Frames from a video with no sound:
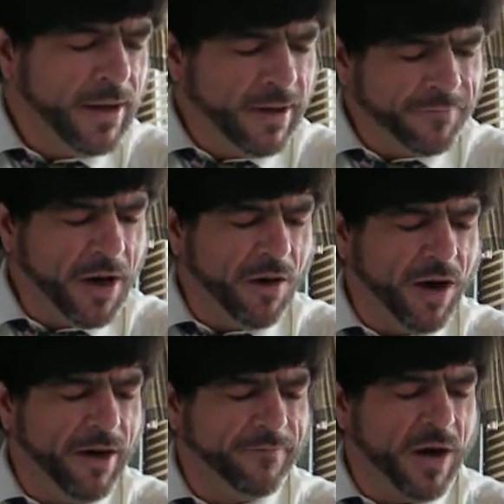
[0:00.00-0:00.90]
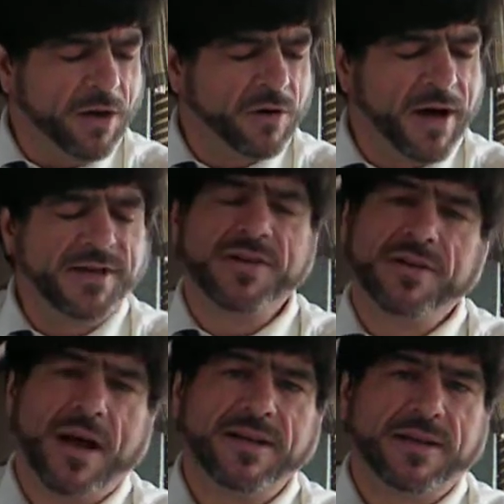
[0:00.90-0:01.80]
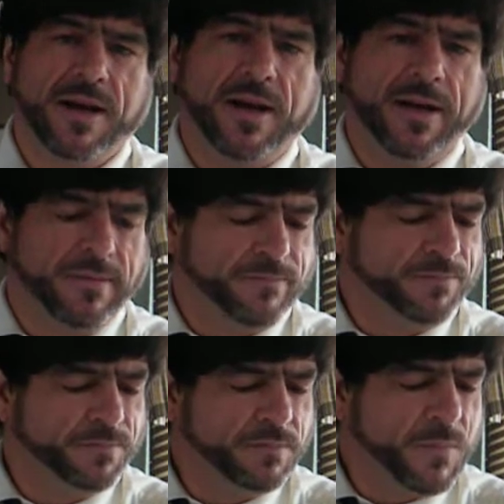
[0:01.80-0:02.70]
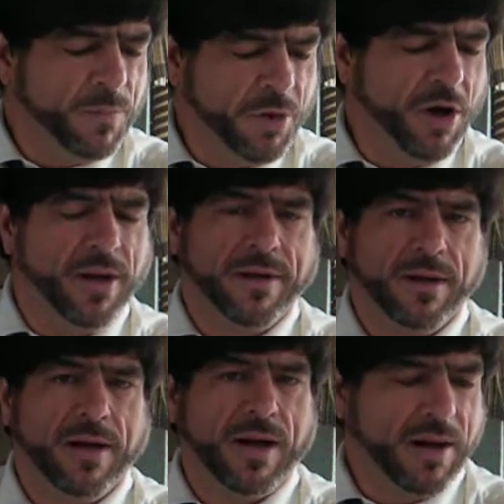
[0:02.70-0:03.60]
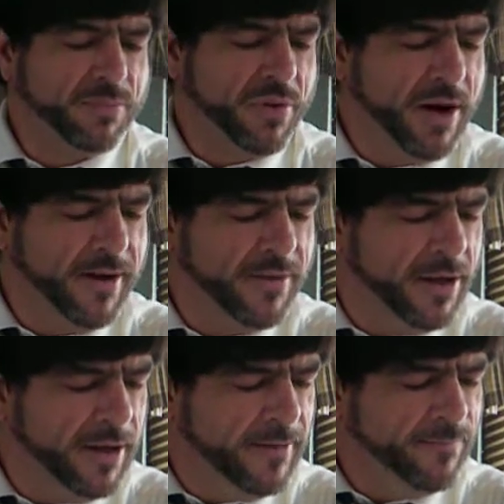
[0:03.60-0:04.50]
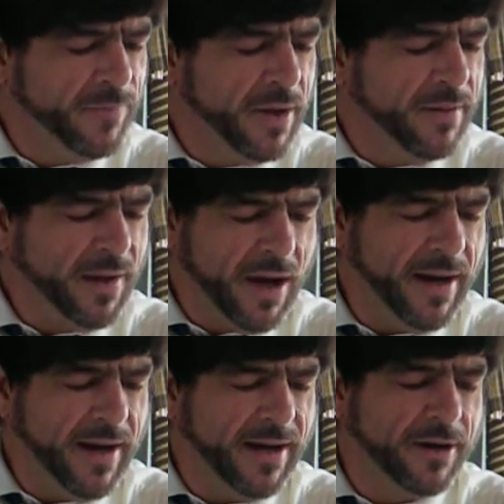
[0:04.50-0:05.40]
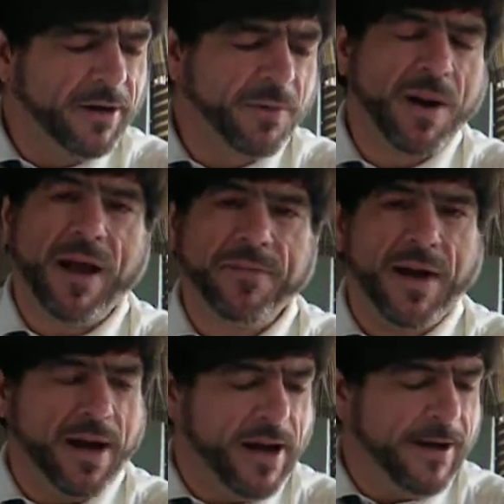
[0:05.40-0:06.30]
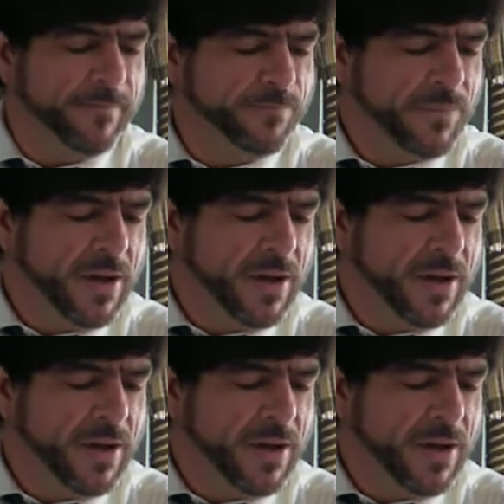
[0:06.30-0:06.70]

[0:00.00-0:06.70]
If now I have found grace in thy sight, put, I pray thee, thy hand under my thigh,